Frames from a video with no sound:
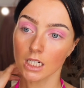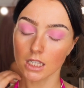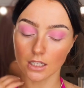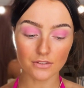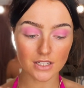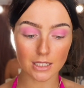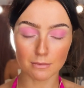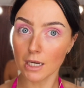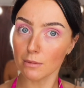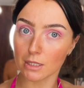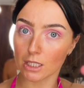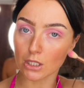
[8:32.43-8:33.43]
loves his
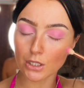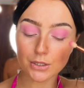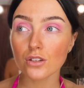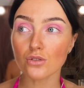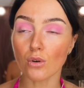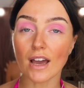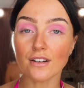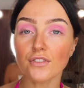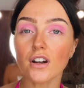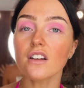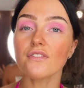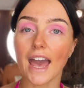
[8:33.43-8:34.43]
mum, you know? So in
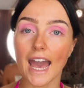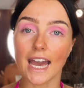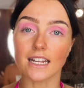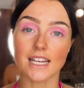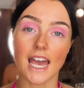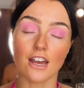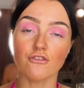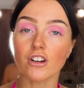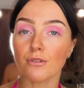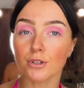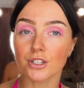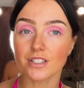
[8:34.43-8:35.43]
front of Ed, Henry
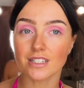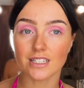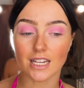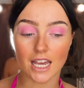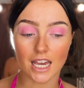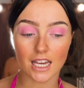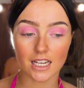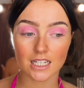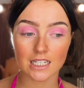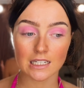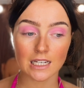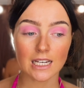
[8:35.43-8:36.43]
would state
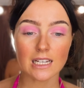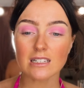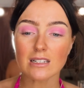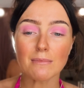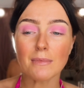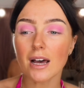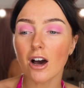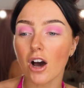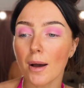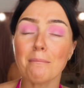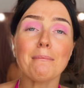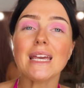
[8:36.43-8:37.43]
some
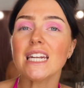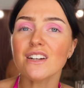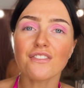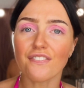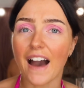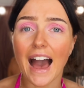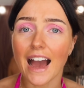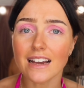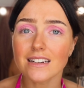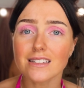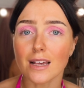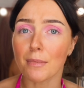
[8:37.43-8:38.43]
mean
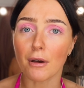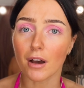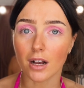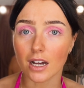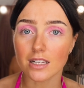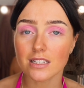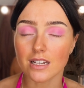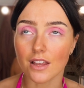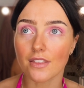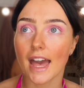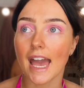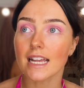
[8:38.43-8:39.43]
facts about Augusta
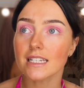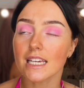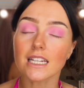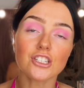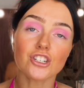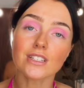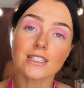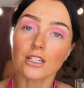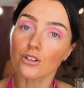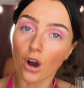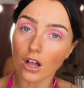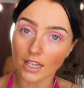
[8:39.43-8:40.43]
that Ed Gein just did
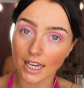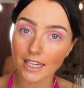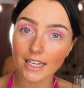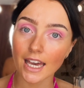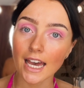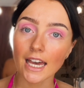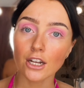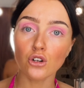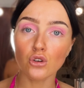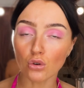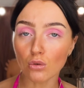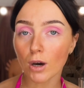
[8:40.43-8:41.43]
not like.
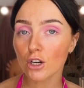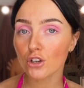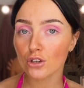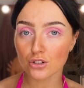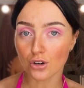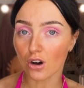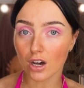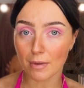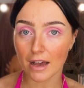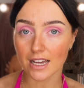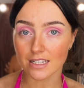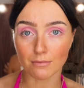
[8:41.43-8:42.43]
No one could talk
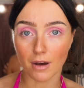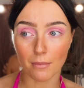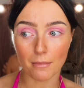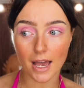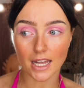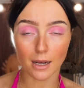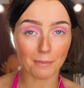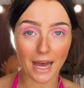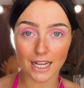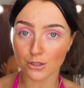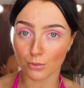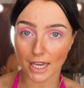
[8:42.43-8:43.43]
about his mum in a
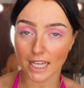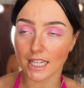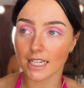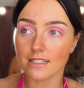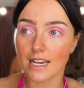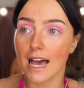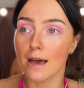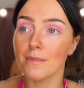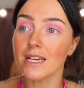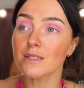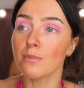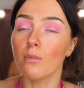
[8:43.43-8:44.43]
bad way. Like to him,
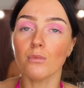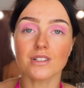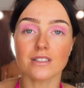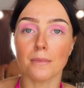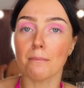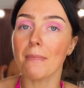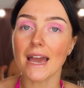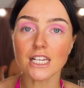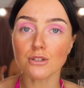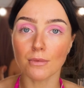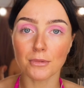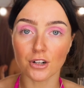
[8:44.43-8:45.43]
his mum was the
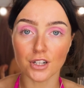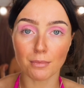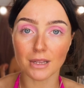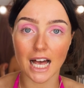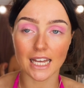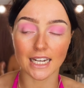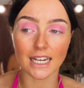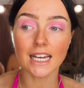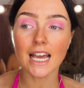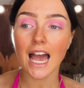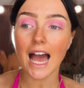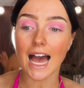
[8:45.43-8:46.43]
best woman on the planet
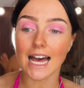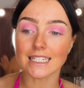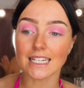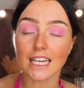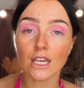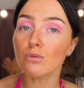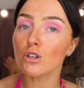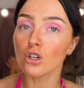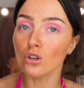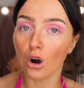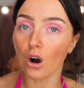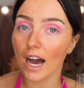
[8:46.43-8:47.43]
and he would
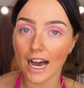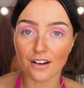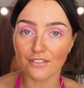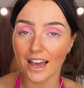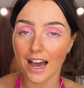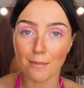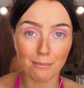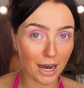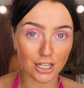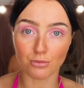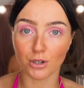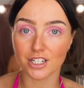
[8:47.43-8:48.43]
not have a
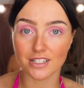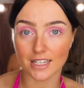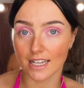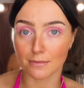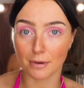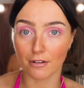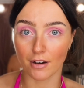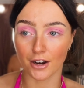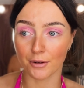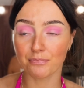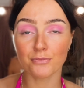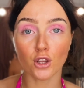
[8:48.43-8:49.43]
bad word said about
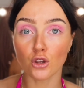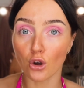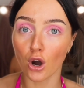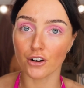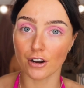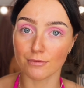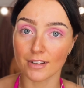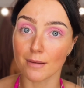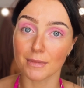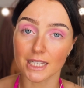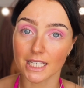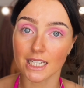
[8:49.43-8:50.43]
her not around him
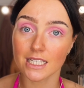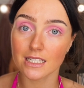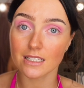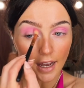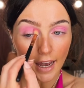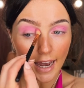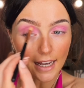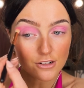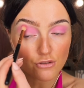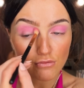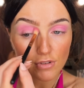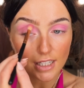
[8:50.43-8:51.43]
at least. Ed
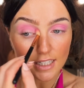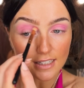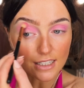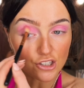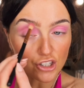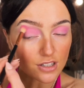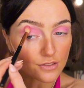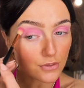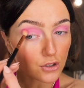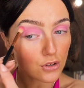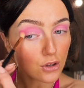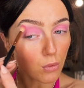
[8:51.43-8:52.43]
really did just
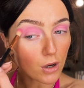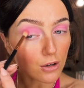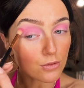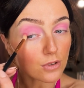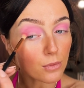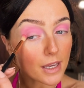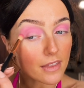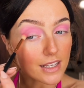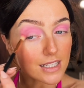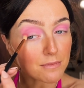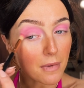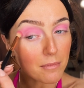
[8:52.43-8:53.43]
view the world the way that
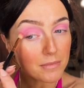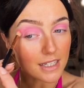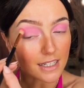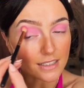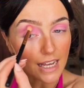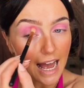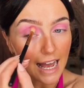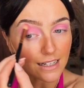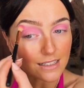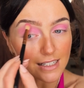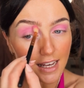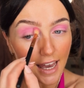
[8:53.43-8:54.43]
his mum did,
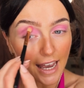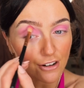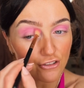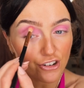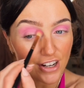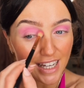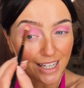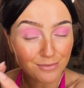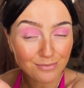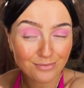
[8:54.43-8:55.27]
and Henry